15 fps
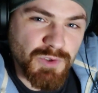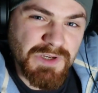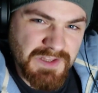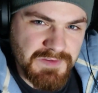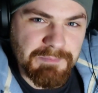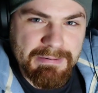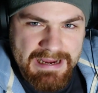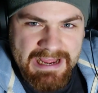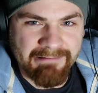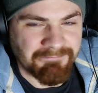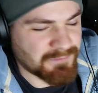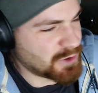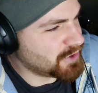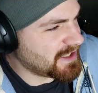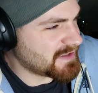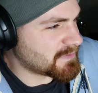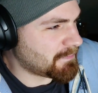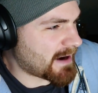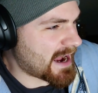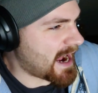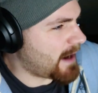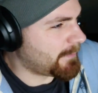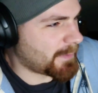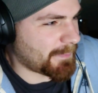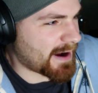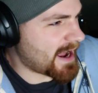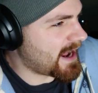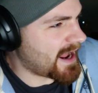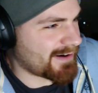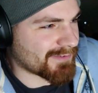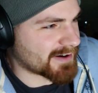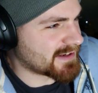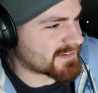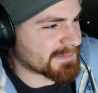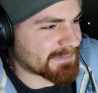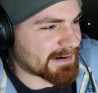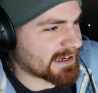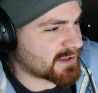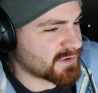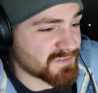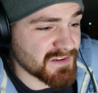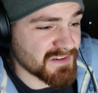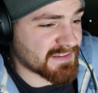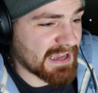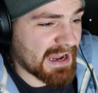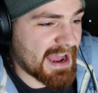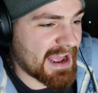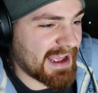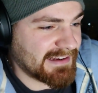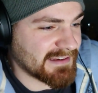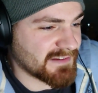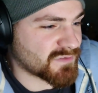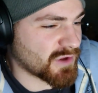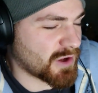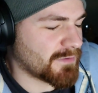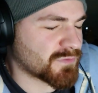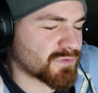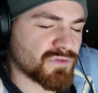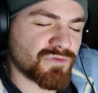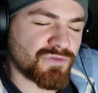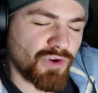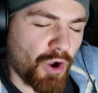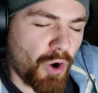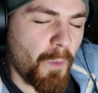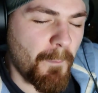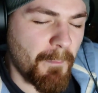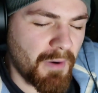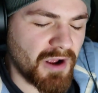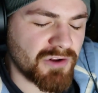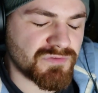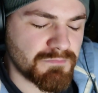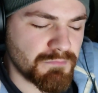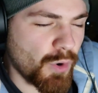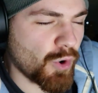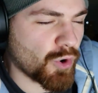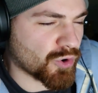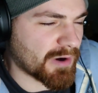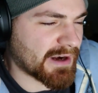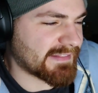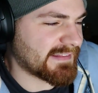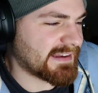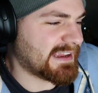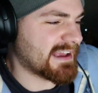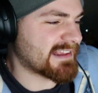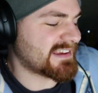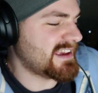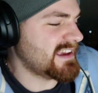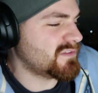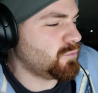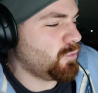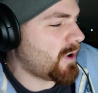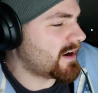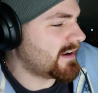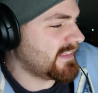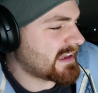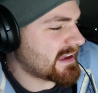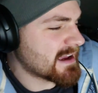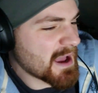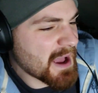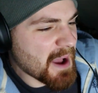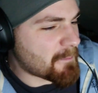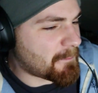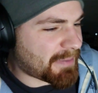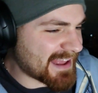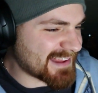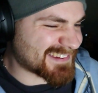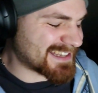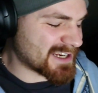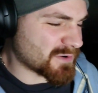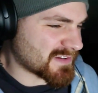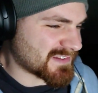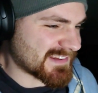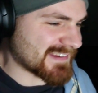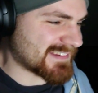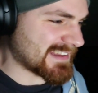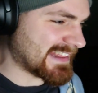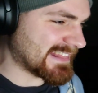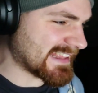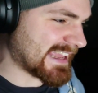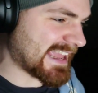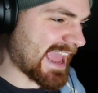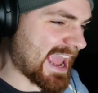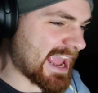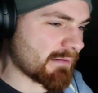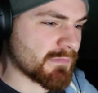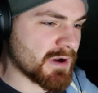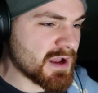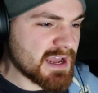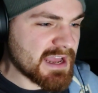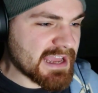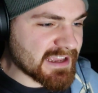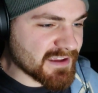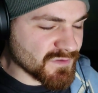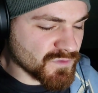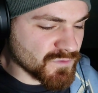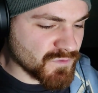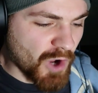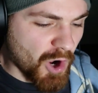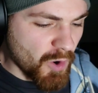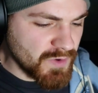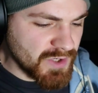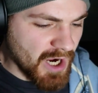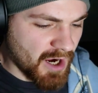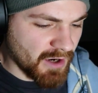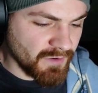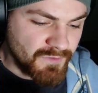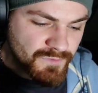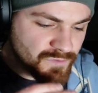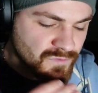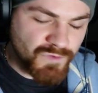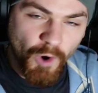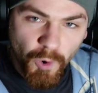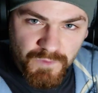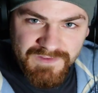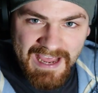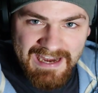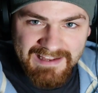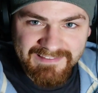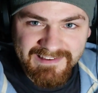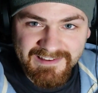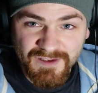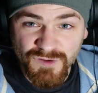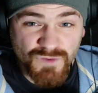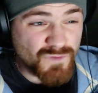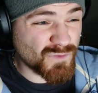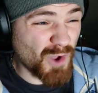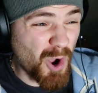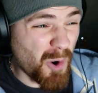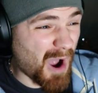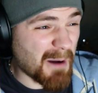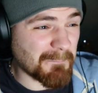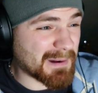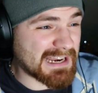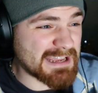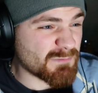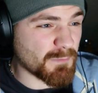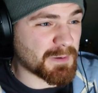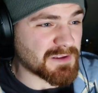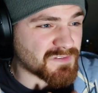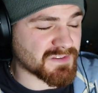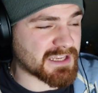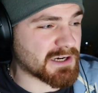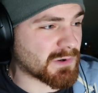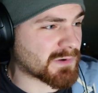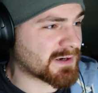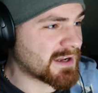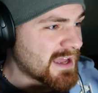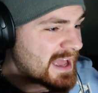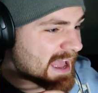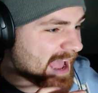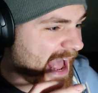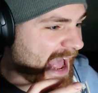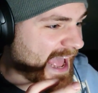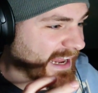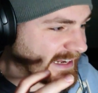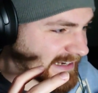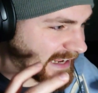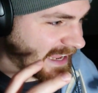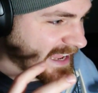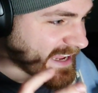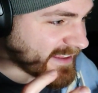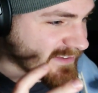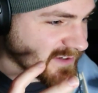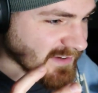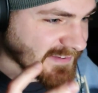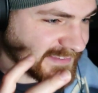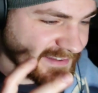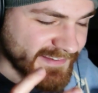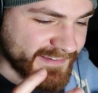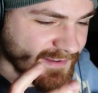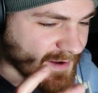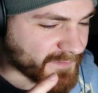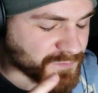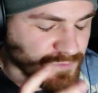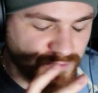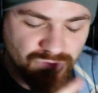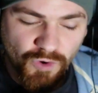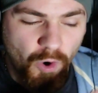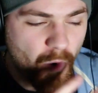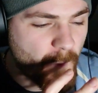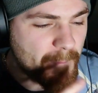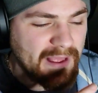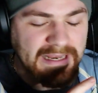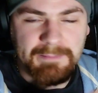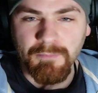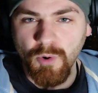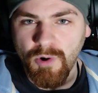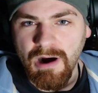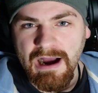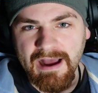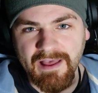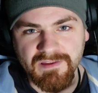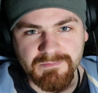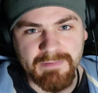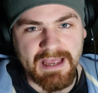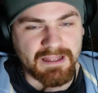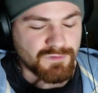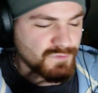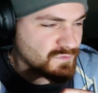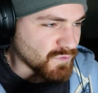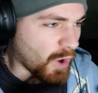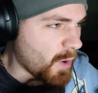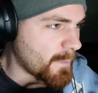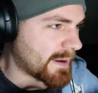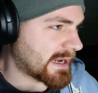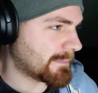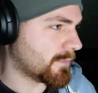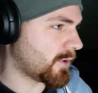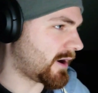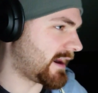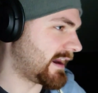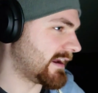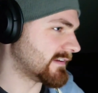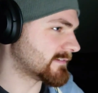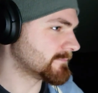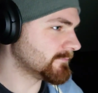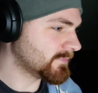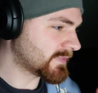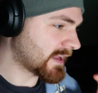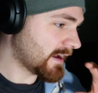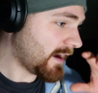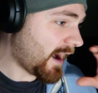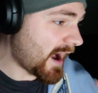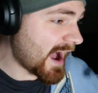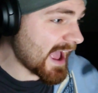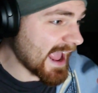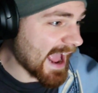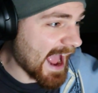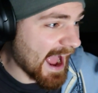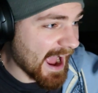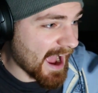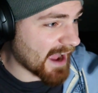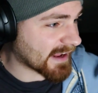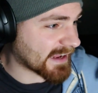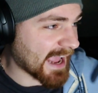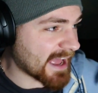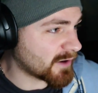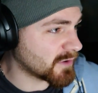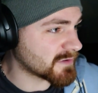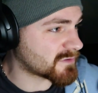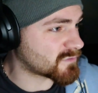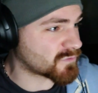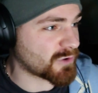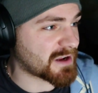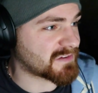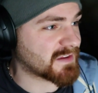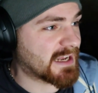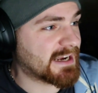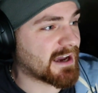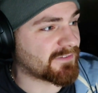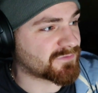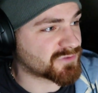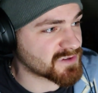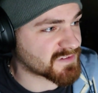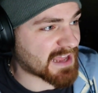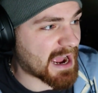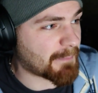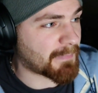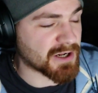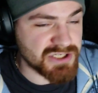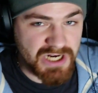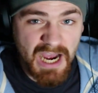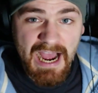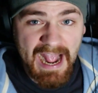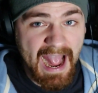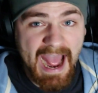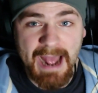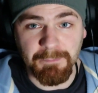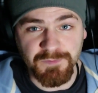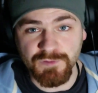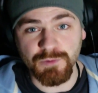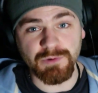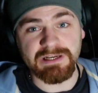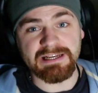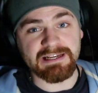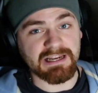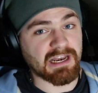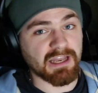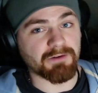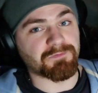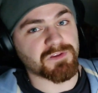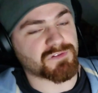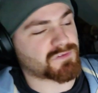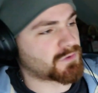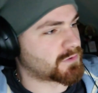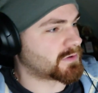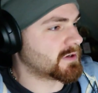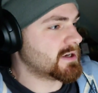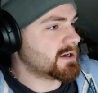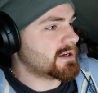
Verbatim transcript: you need to buy it. You need to buy it. I'm gonna buy it. Everyone needs to buy it because this guy deserves so much more credit than he gets. He is one of the best lyricists in the game. He is so young, so talented, so unbelievably skilled, and he just deserves so many more eyes, man. So many more eyes. I cannot stress enough just how much I absolutely love this dude.